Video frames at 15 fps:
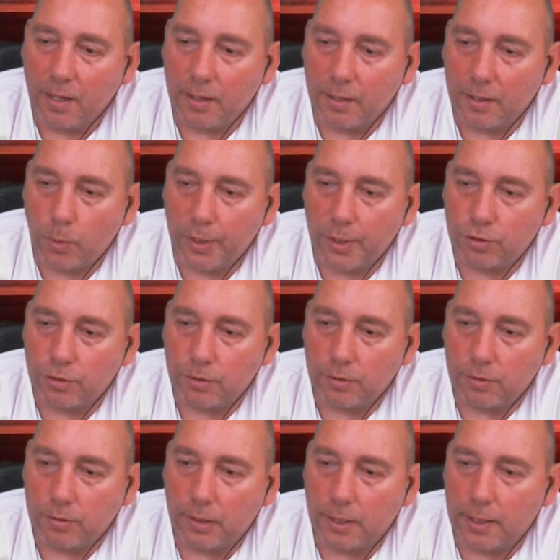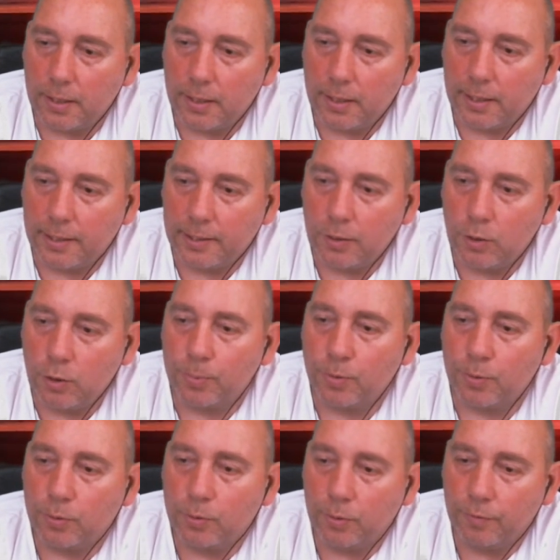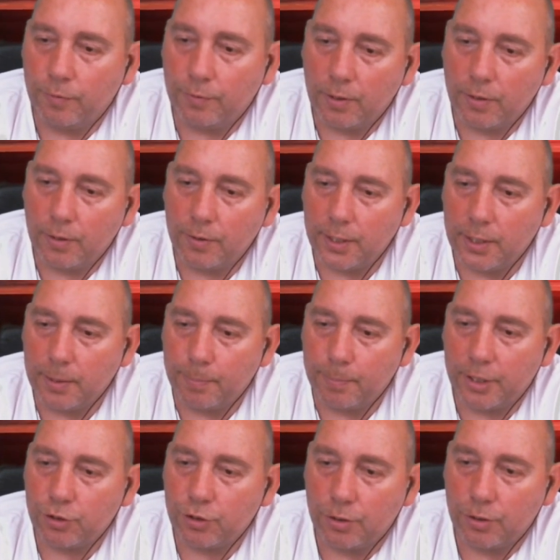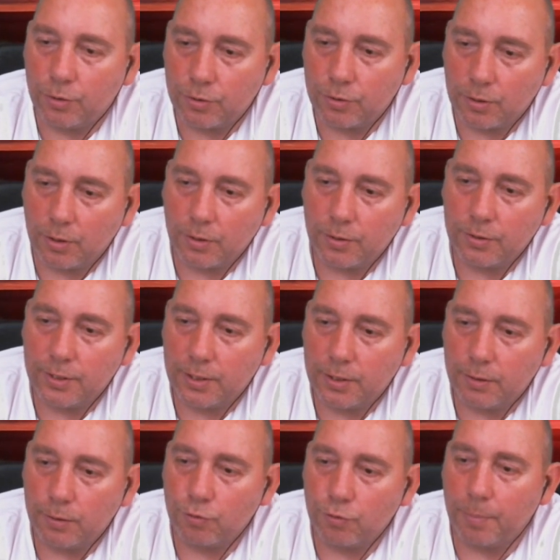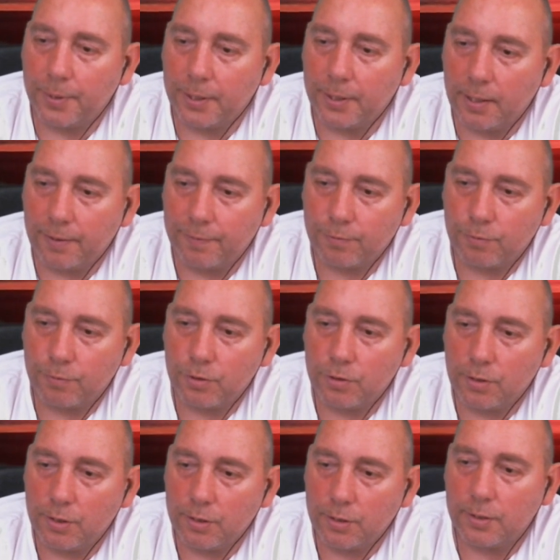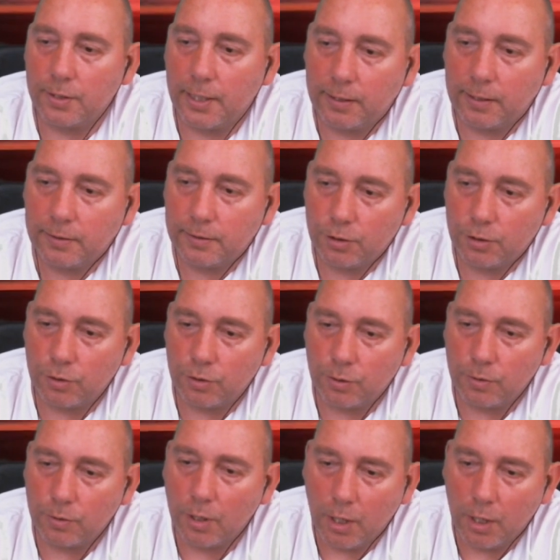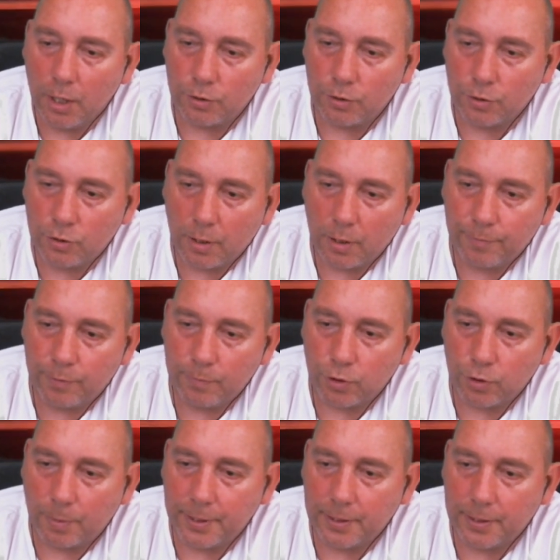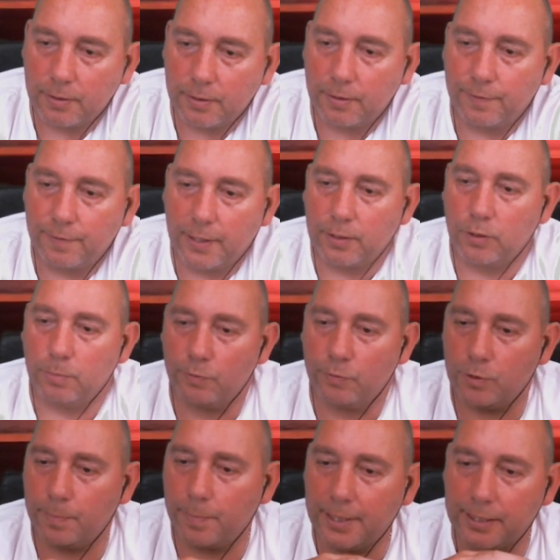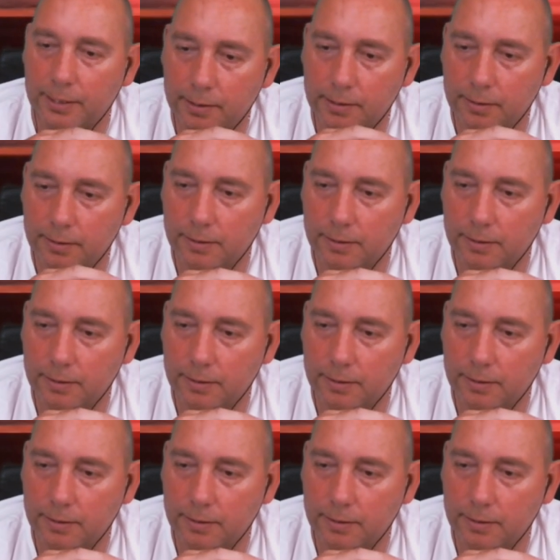Question, can you prove that the pressure doesn't continue dropping after a certain altitude to stop from dropping to the vacuum of space?